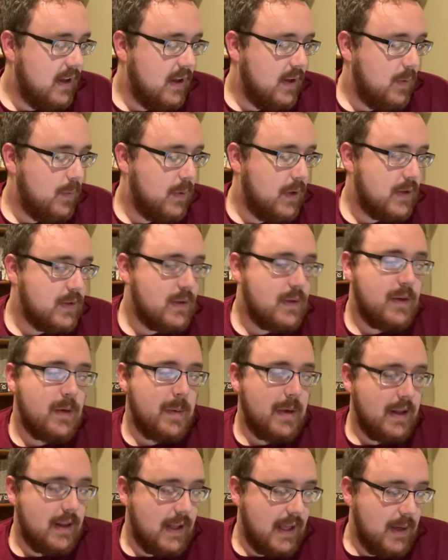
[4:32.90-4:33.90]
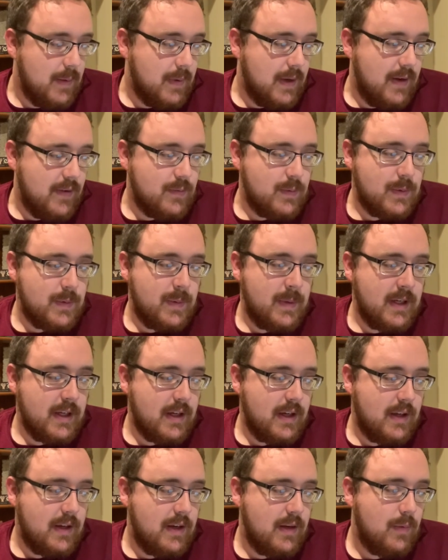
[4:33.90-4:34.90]
We also learned about light waves,
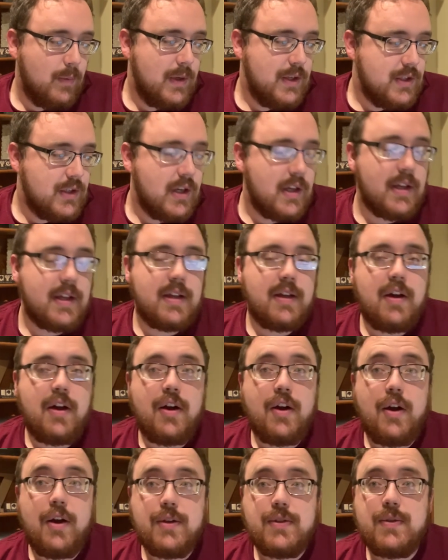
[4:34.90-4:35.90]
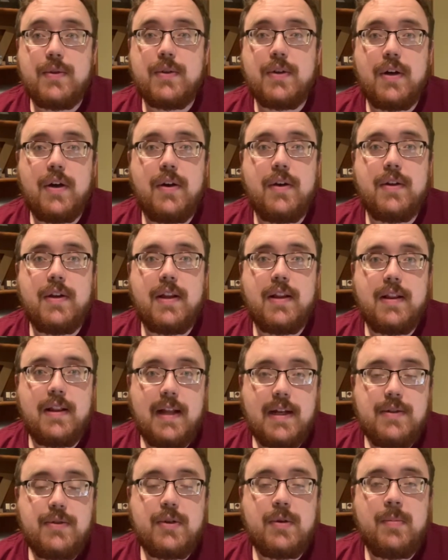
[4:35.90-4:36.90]
which are also called
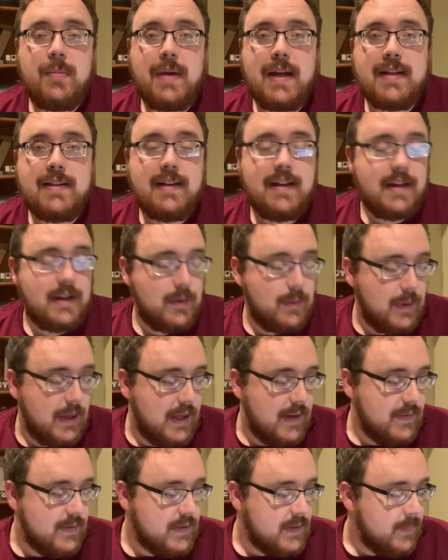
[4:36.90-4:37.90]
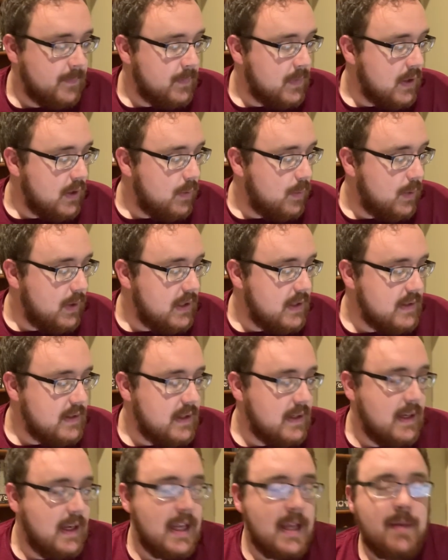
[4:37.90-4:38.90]
electromagnetic waves. What is the
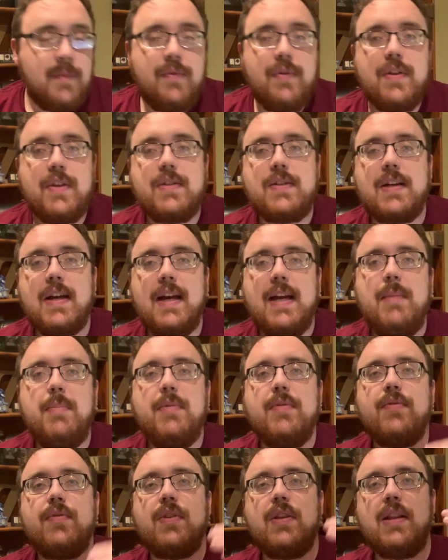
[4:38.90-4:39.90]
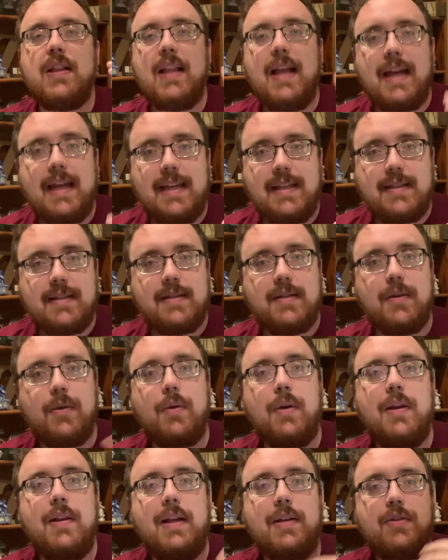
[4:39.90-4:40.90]
name for the type of light or
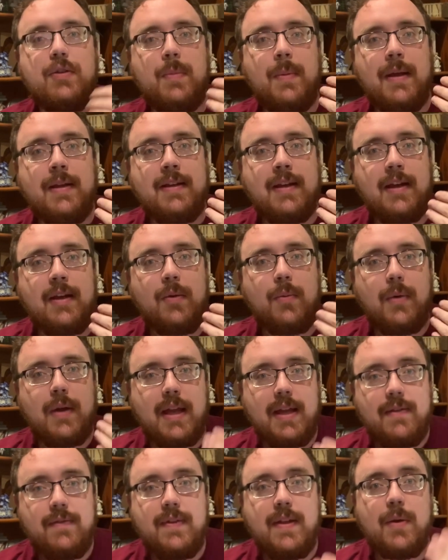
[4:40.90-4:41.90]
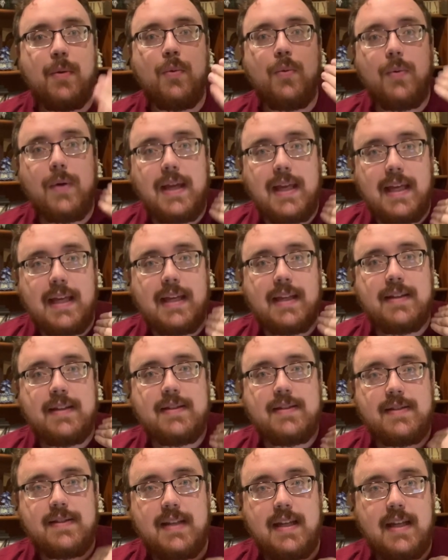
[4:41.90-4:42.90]
electromagnetic wave that we can
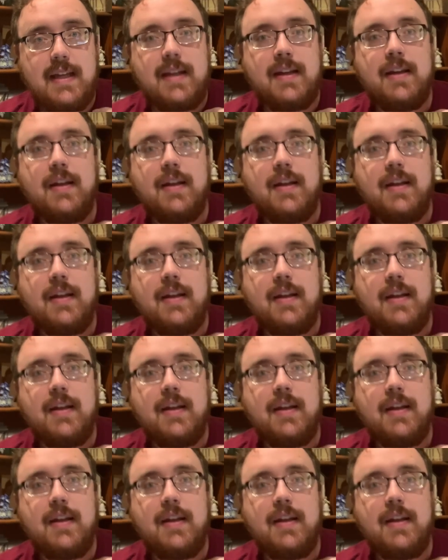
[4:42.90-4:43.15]
see?